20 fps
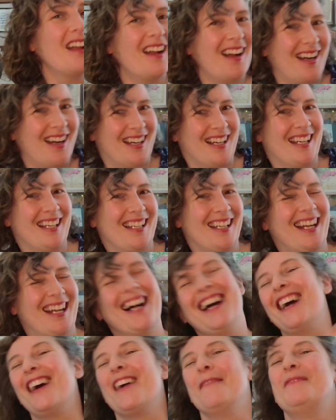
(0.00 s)
Hi,
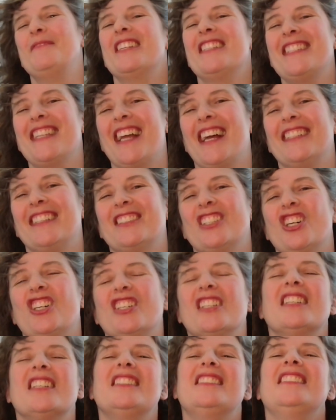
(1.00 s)
I'm Jen
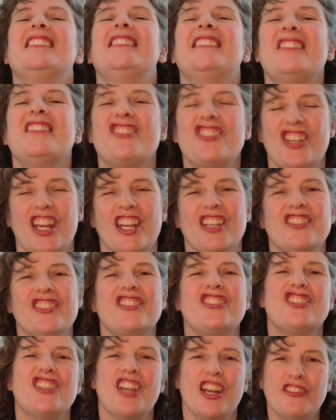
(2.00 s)
Sandercock, and this is Jen's
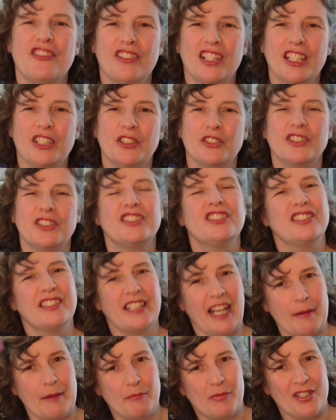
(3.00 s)
Generally Good
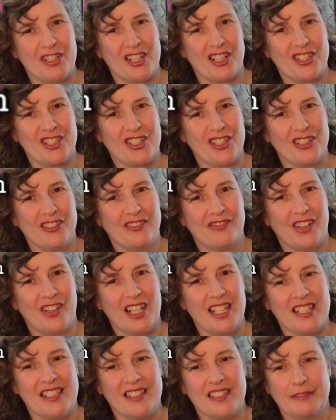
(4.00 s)
Game Production
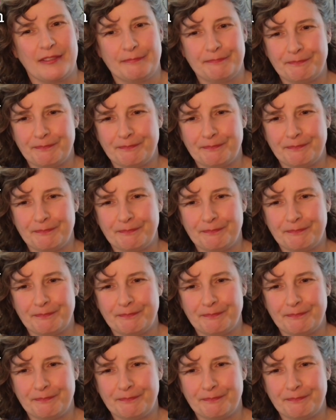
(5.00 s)
Advice.